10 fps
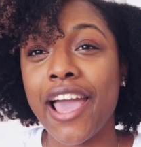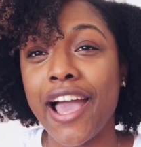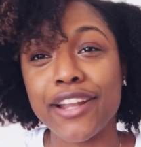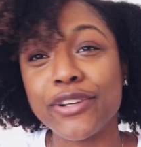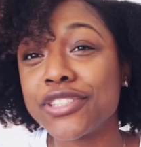
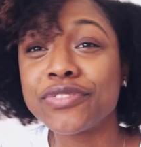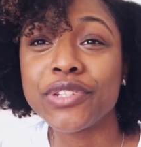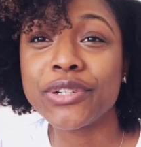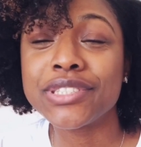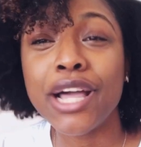I know this
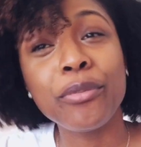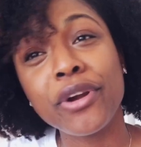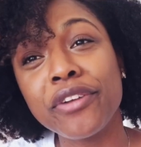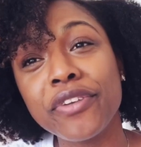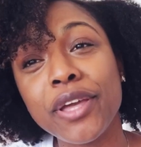video is not
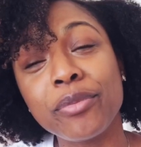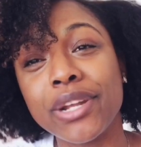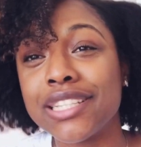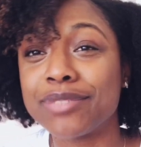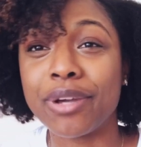perfect,
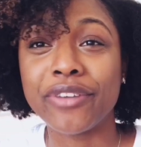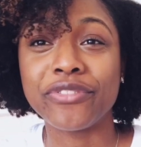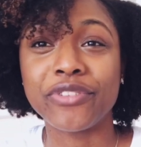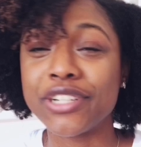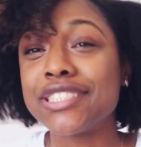but it's my
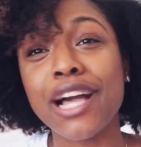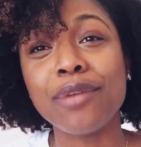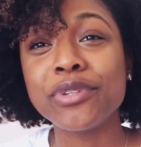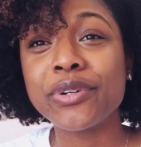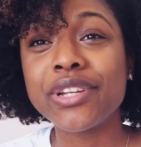first
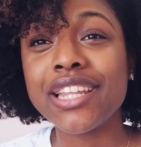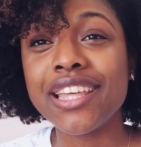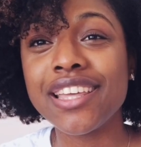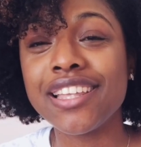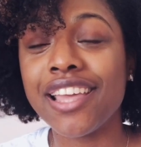time doing
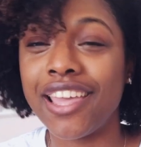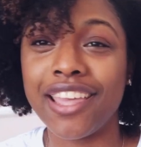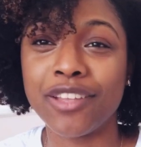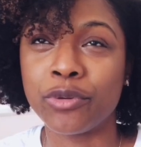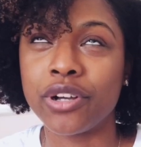it,
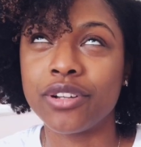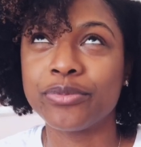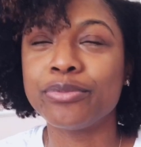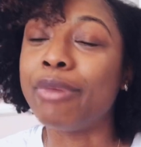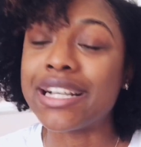and
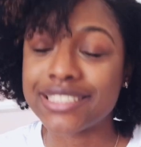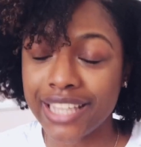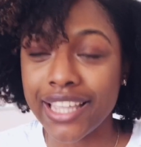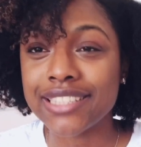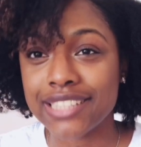well, my
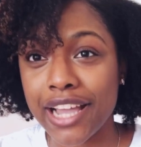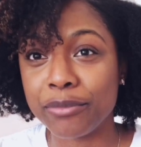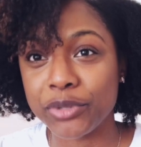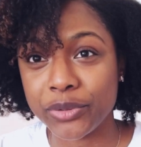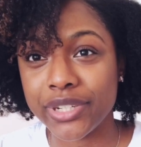second
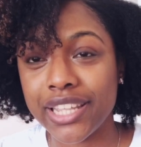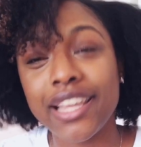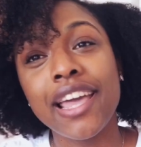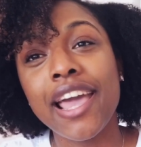time doing it,